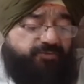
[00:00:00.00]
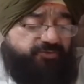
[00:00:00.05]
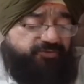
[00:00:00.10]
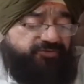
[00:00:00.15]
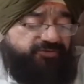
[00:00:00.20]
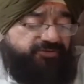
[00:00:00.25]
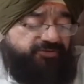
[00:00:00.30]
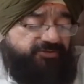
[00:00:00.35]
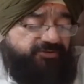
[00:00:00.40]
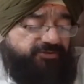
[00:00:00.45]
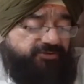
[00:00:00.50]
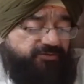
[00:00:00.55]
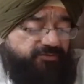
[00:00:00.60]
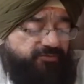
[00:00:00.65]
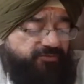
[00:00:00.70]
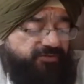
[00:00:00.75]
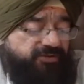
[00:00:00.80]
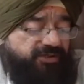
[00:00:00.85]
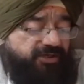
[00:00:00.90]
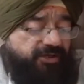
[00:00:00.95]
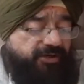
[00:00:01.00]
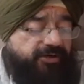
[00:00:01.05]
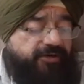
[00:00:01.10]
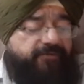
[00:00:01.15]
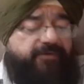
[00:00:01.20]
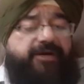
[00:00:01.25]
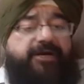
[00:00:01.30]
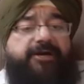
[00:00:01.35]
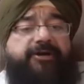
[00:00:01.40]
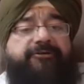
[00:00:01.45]
the screen is
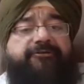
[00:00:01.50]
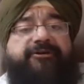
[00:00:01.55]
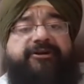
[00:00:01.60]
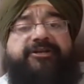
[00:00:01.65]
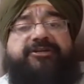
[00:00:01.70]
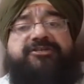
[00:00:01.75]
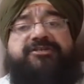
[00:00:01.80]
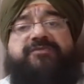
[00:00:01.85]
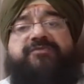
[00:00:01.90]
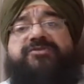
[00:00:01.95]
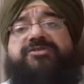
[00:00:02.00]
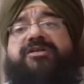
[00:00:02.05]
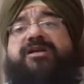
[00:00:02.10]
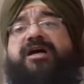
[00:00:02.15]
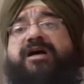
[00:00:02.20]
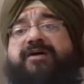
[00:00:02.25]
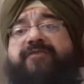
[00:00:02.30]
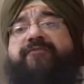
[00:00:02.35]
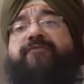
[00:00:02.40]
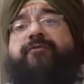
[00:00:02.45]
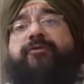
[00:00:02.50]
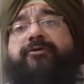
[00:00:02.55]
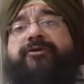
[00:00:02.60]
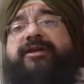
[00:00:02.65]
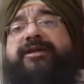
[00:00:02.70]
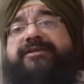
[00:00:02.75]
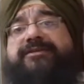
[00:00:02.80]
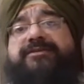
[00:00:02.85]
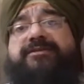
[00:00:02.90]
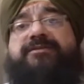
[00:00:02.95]
all empty, means all
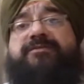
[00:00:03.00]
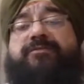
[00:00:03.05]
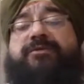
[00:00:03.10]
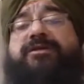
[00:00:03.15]
colorless.